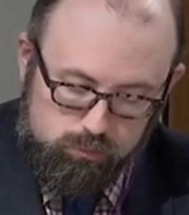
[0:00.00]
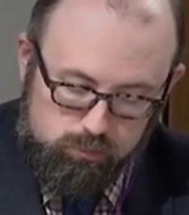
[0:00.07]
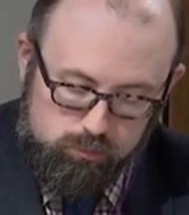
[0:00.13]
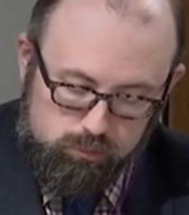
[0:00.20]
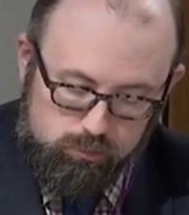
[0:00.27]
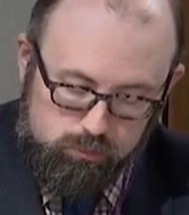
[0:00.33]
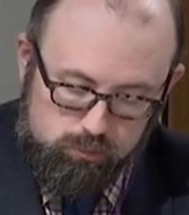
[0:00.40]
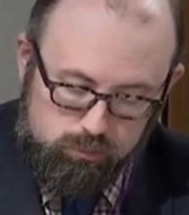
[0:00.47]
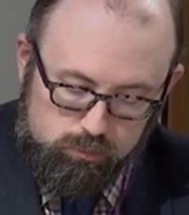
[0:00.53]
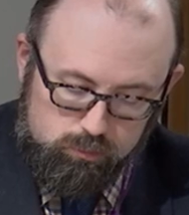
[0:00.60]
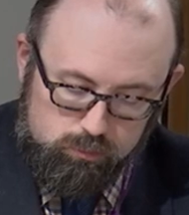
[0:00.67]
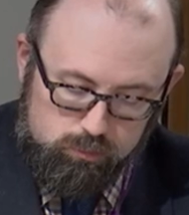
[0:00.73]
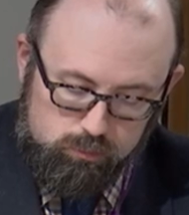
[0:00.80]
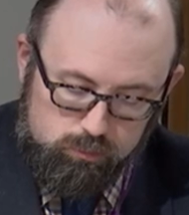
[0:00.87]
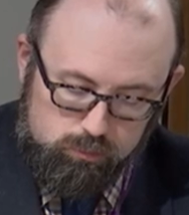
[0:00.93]

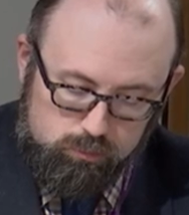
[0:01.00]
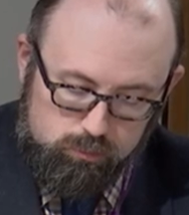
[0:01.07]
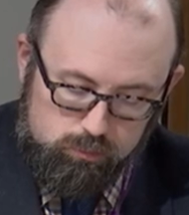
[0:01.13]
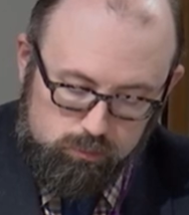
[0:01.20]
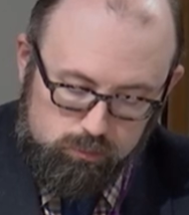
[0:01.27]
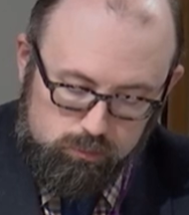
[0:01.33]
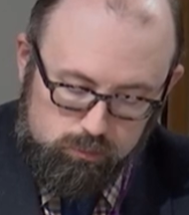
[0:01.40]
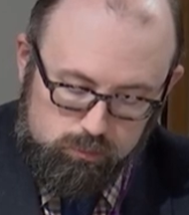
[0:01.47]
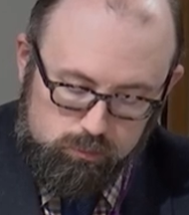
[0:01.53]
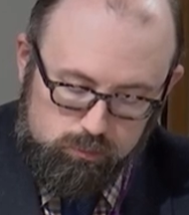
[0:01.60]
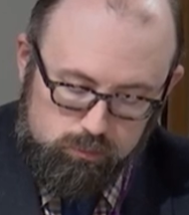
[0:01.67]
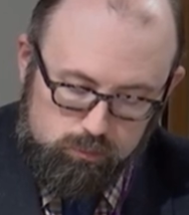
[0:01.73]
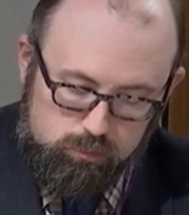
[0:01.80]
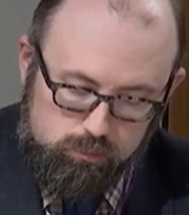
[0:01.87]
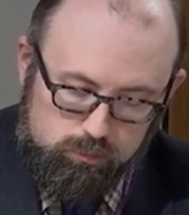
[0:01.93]

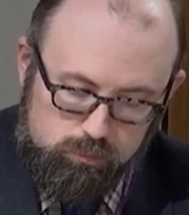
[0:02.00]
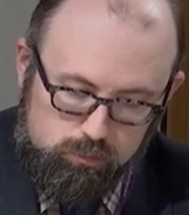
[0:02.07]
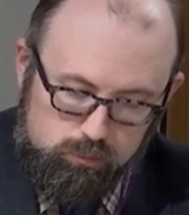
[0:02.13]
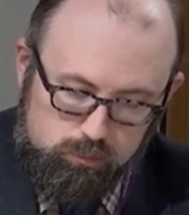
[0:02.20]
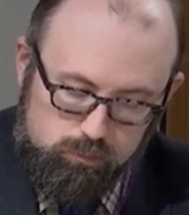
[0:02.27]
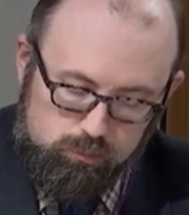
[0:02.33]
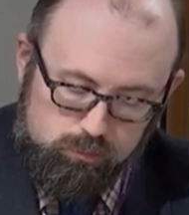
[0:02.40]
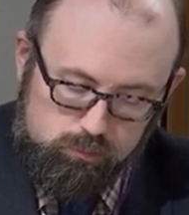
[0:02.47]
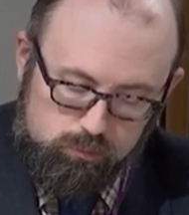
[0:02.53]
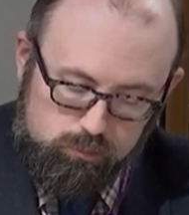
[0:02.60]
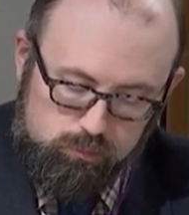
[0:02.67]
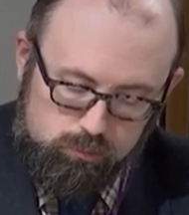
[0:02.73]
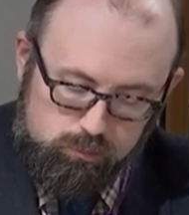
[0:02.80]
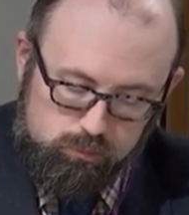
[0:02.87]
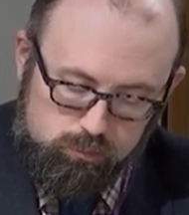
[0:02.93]

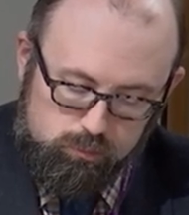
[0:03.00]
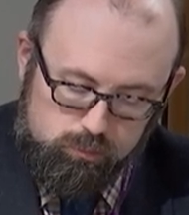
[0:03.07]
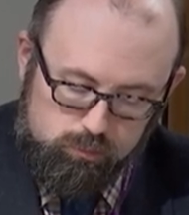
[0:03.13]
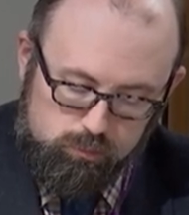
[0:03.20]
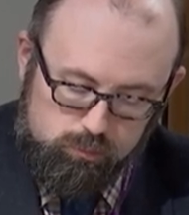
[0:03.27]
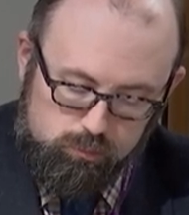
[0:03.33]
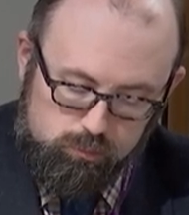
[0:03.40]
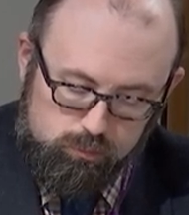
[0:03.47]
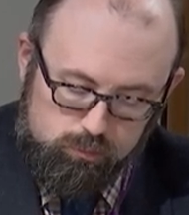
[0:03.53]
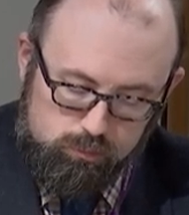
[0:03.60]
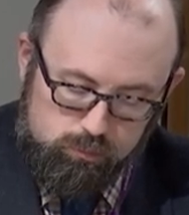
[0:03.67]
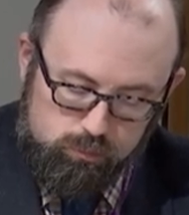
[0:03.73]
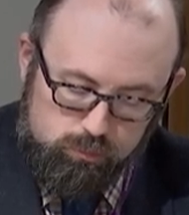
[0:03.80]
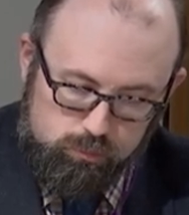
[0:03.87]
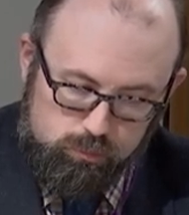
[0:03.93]

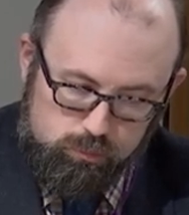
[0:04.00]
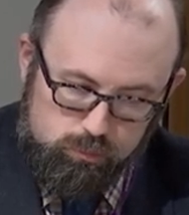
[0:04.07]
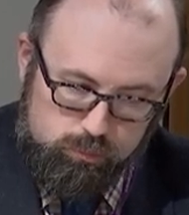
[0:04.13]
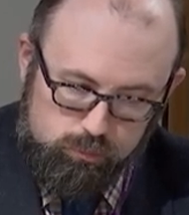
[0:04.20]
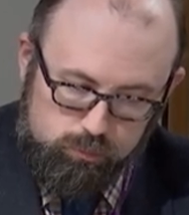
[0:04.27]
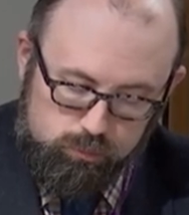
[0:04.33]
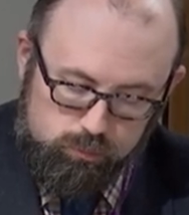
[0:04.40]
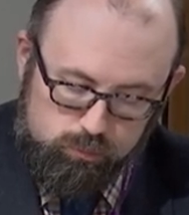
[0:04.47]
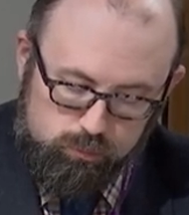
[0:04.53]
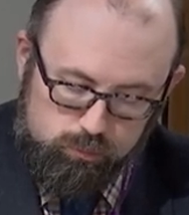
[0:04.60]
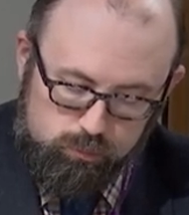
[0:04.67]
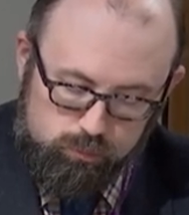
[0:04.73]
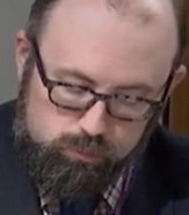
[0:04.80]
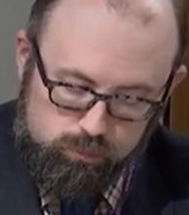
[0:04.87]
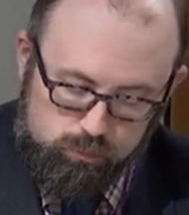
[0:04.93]

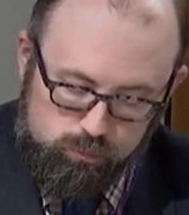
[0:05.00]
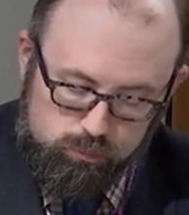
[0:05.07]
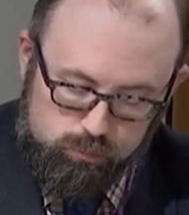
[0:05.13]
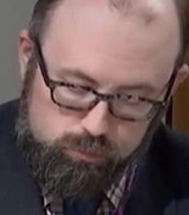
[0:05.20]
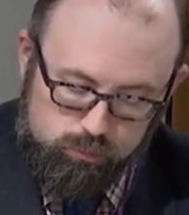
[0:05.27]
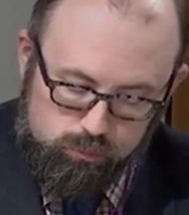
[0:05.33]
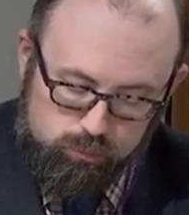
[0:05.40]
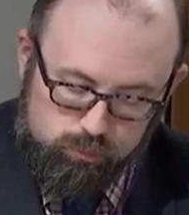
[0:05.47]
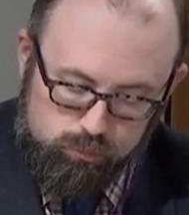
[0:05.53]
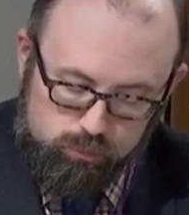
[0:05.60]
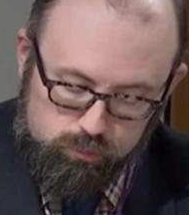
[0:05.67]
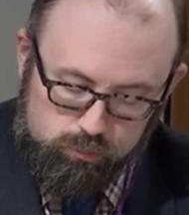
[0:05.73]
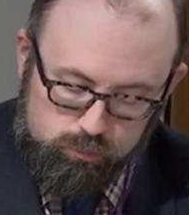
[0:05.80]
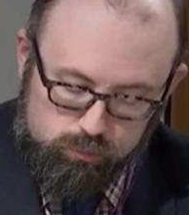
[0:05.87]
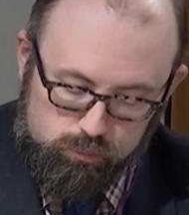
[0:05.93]

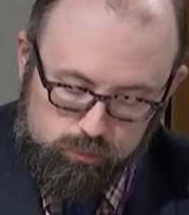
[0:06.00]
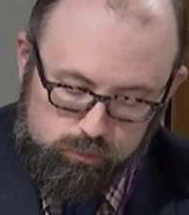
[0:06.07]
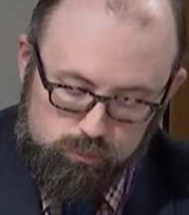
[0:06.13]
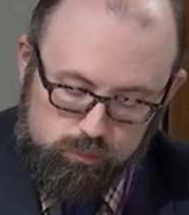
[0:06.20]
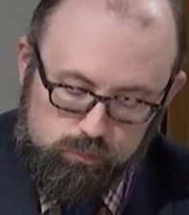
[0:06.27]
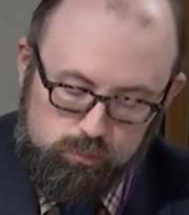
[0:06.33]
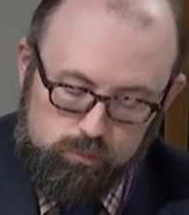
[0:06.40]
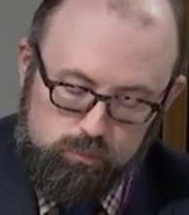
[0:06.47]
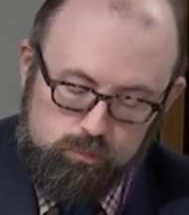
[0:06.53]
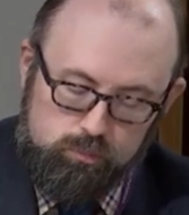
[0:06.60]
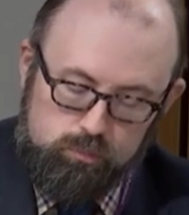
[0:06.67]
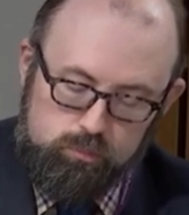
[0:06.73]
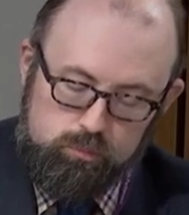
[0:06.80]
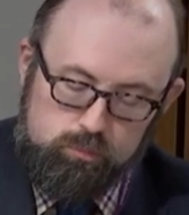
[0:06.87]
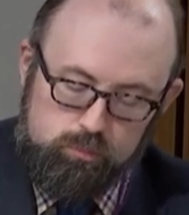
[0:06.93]

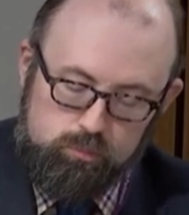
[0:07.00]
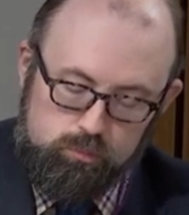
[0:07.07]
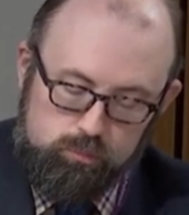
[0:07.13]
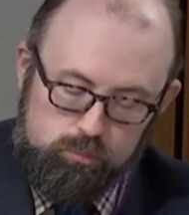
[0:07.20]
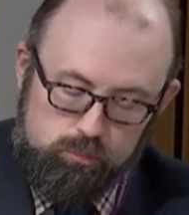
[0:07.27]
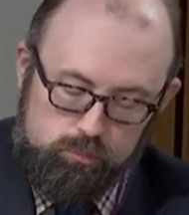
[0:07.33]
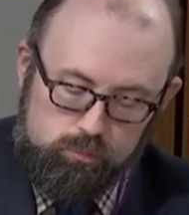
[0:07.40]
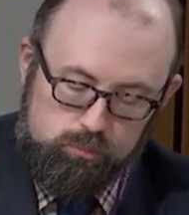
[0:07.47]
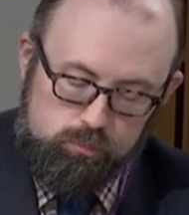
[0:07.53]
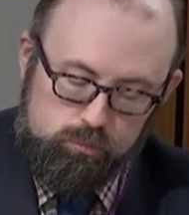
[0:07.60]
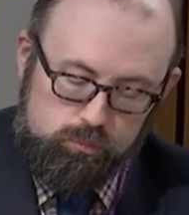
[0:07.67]
(not speaking)